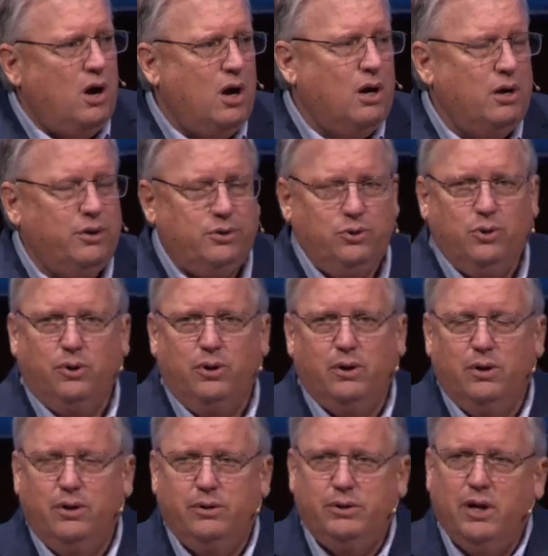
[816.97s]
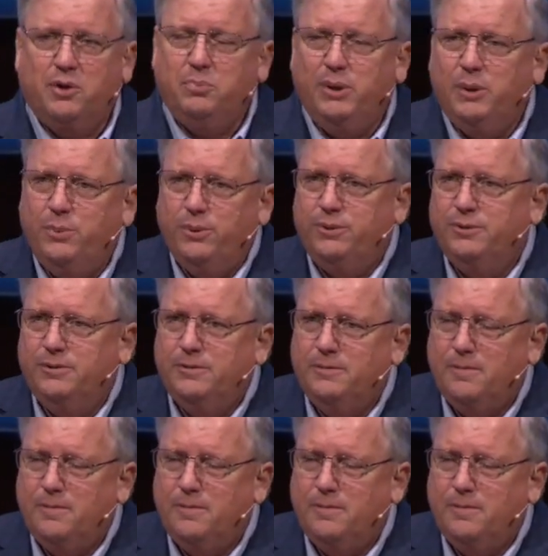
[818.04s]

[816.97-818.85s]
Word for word: are your young people?